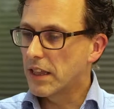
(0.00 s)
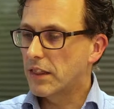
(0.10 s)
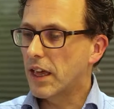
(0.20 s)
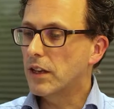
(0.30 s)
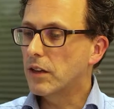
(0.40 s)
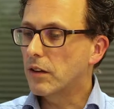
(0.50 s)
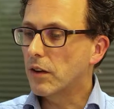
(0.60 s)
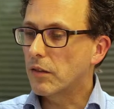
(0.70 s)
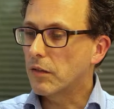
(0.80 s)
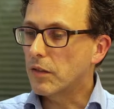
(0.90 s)
then
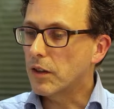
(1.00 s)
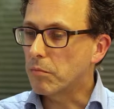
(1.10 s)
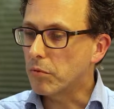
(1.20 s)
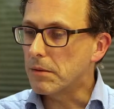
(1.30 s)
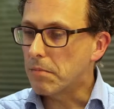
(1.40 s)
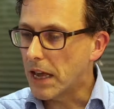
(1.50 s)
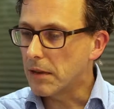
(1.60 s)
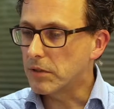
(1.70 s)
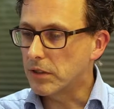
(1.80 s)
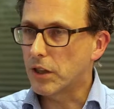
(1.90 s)
the
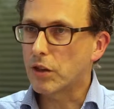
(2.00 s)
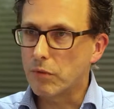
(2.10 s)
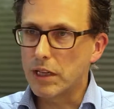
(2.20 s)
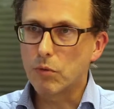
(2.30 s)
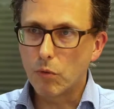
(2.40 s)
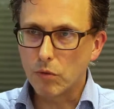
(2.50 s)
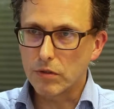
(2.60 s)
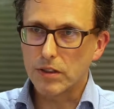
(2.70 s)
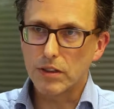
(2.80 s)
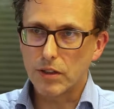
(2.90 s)
prepayment is
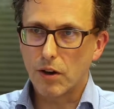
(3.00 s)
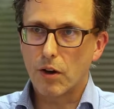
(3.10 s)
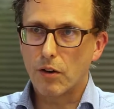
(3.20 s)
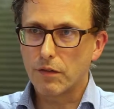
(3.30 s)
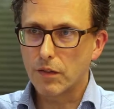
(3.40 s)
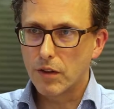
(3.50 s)
3/4 of